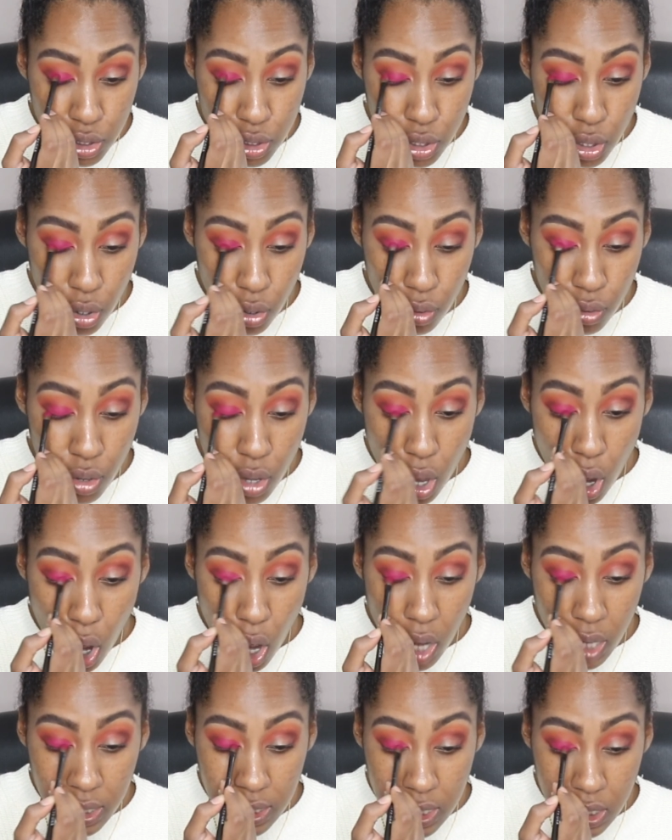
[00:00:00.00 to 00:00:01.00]
So
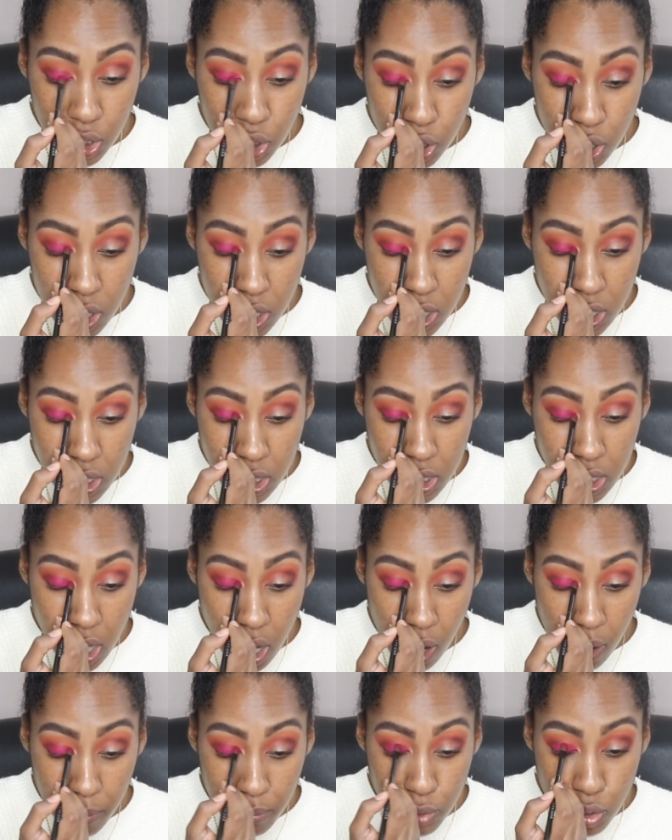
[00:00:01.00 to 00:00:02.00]
auditions
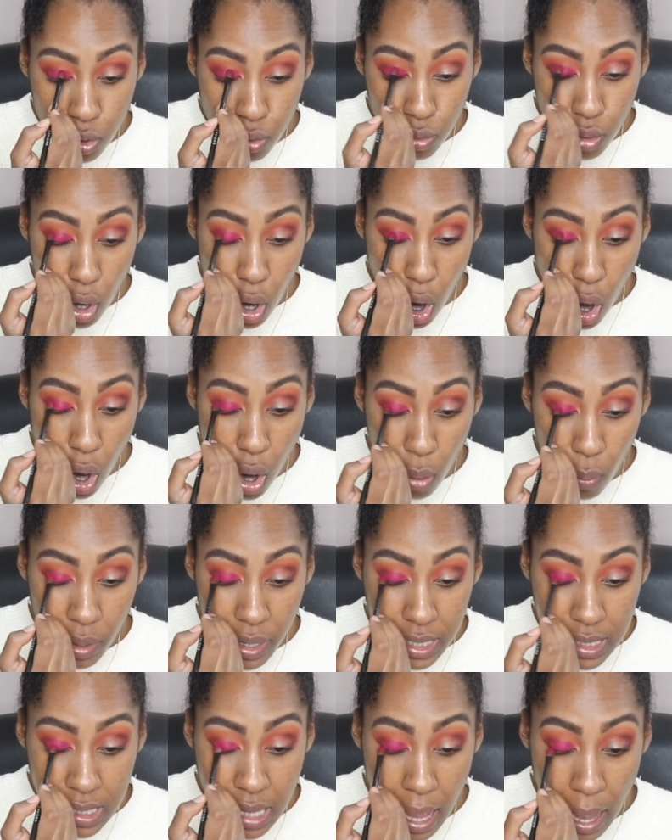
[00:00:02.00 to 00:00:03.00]
don't
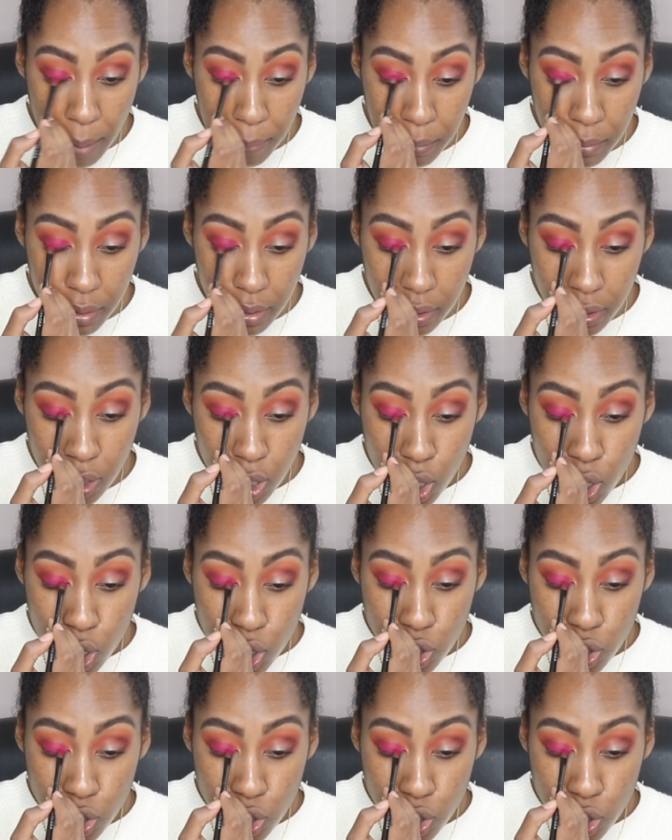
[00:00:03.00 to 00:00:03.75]
always happen.